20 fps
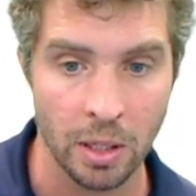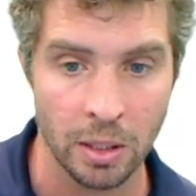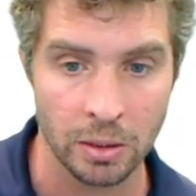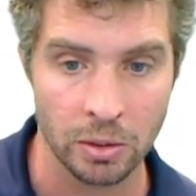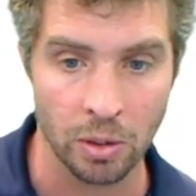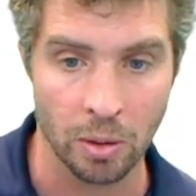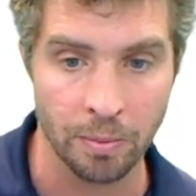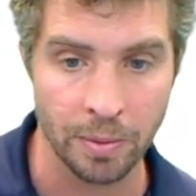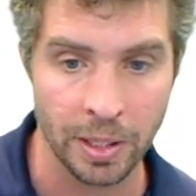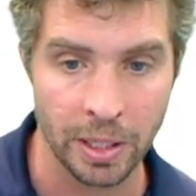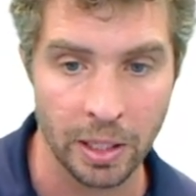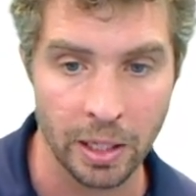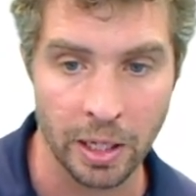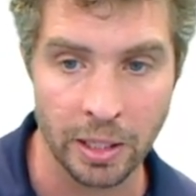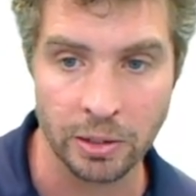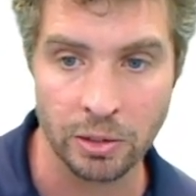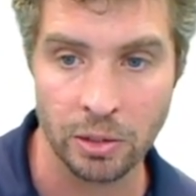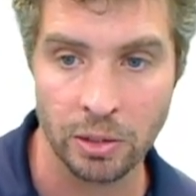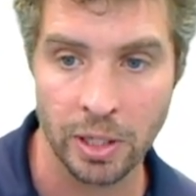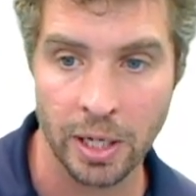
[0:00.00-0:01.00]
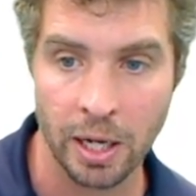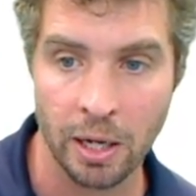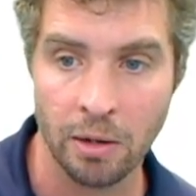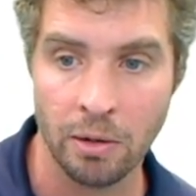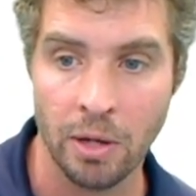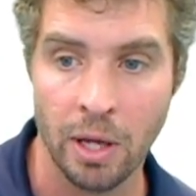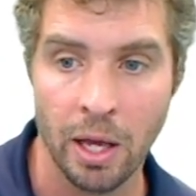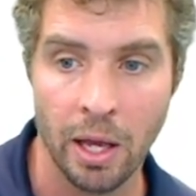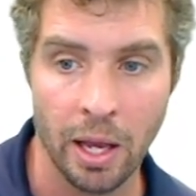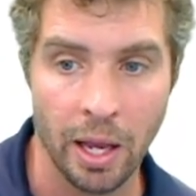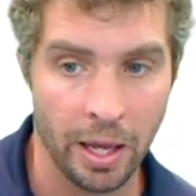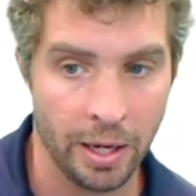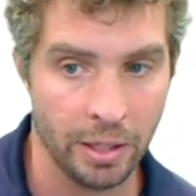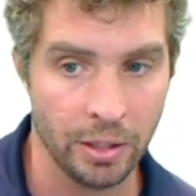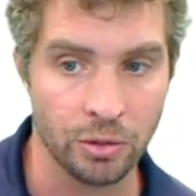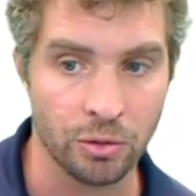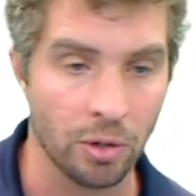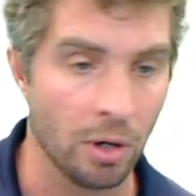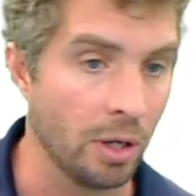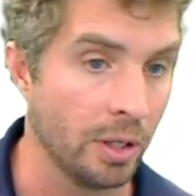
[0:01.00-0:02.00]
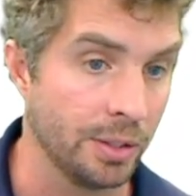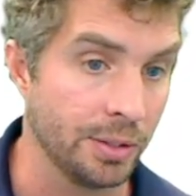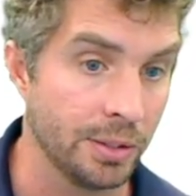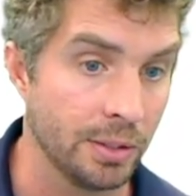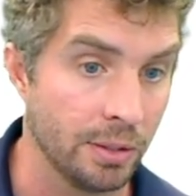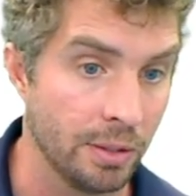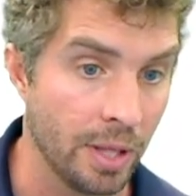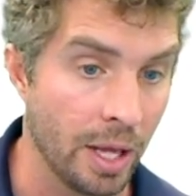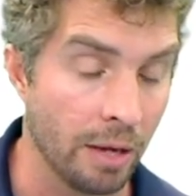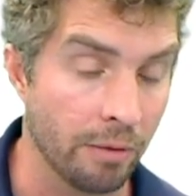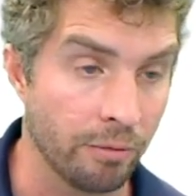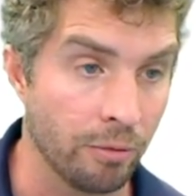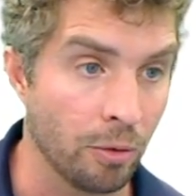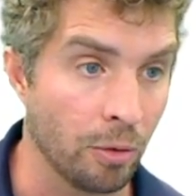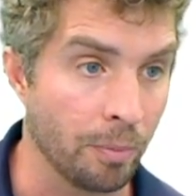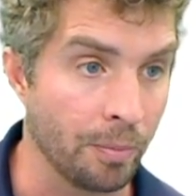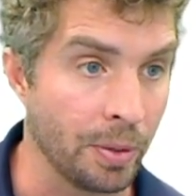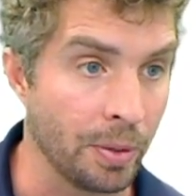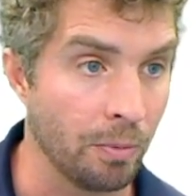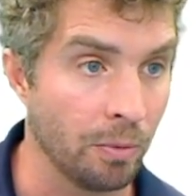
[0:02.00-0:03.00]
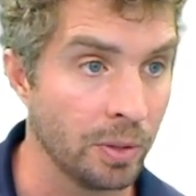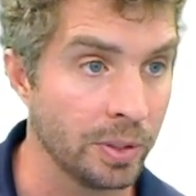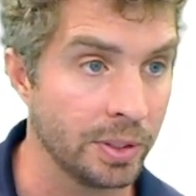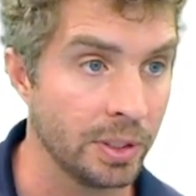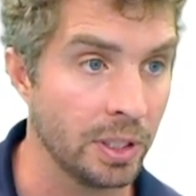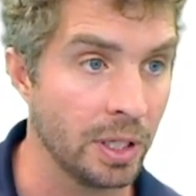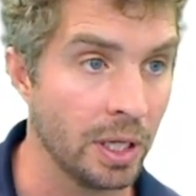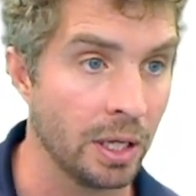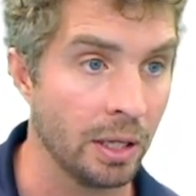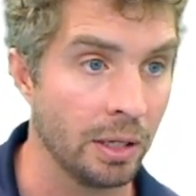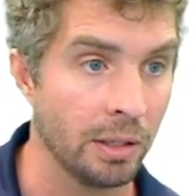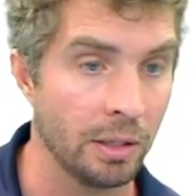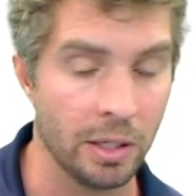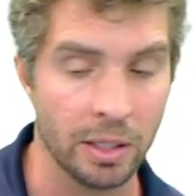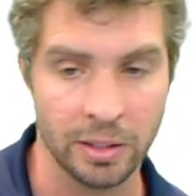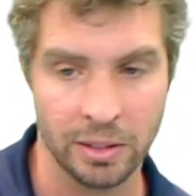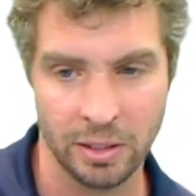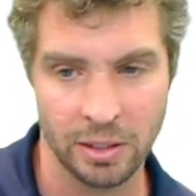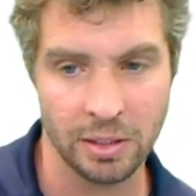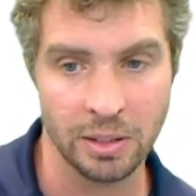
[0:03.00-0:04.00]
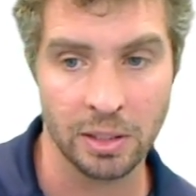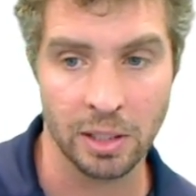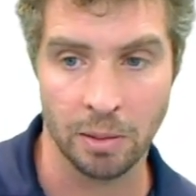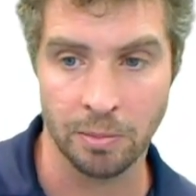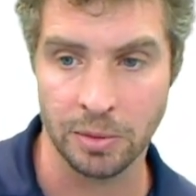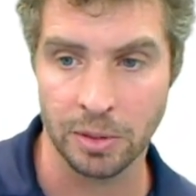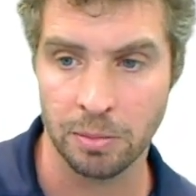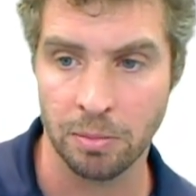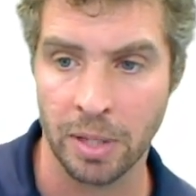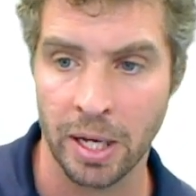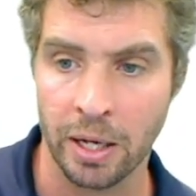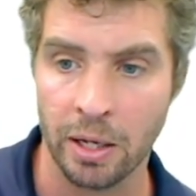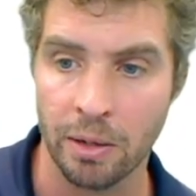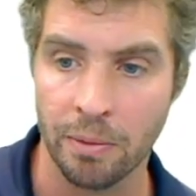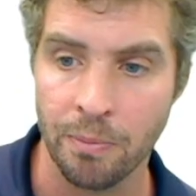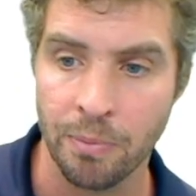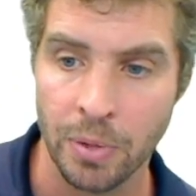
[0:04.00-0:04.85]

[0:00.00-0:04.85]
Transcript: So I'm going to hit enter now, and it draws that for me. Once again, this time it's black.